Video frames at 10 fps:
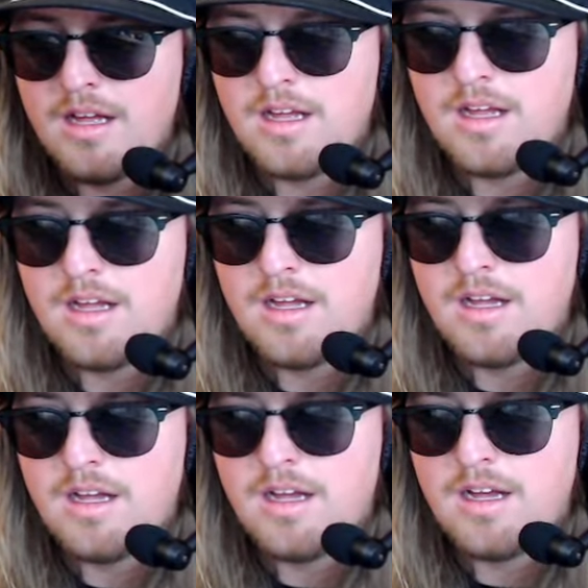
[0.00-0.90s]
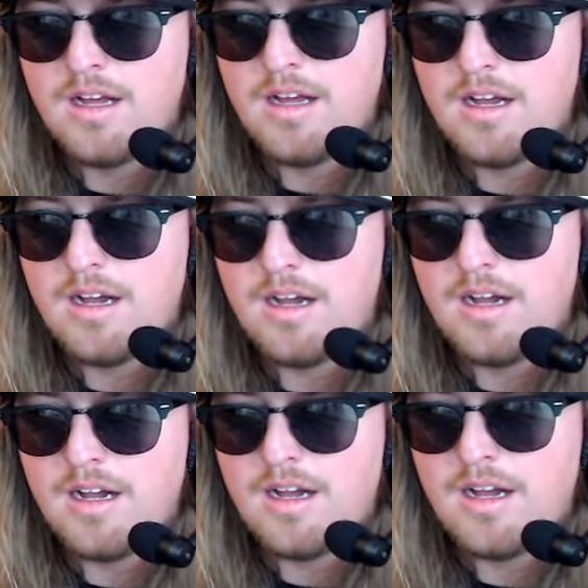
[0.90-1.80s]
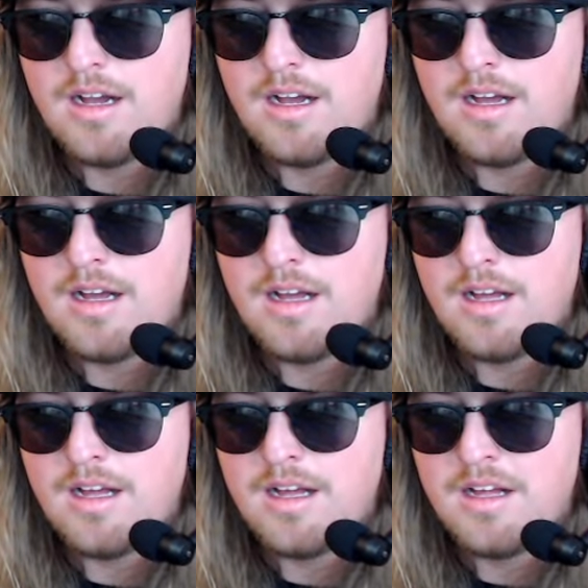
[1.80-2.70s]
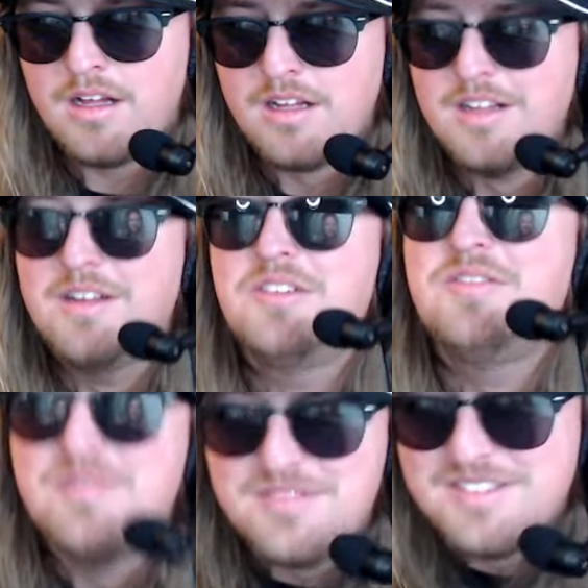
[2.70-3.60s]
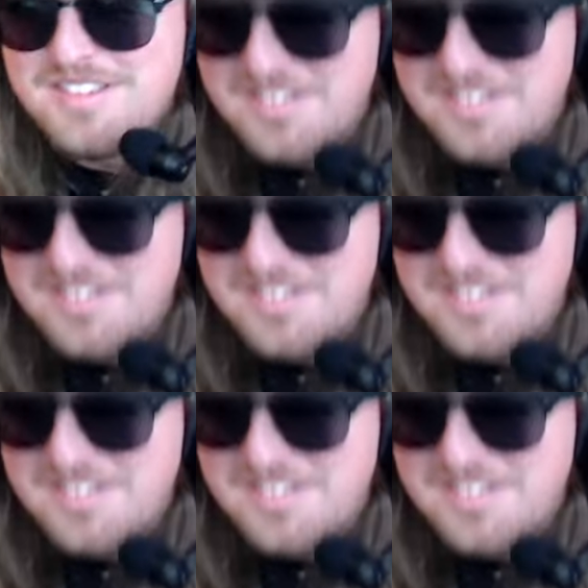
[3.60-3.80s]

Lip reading: The person shown says nothing.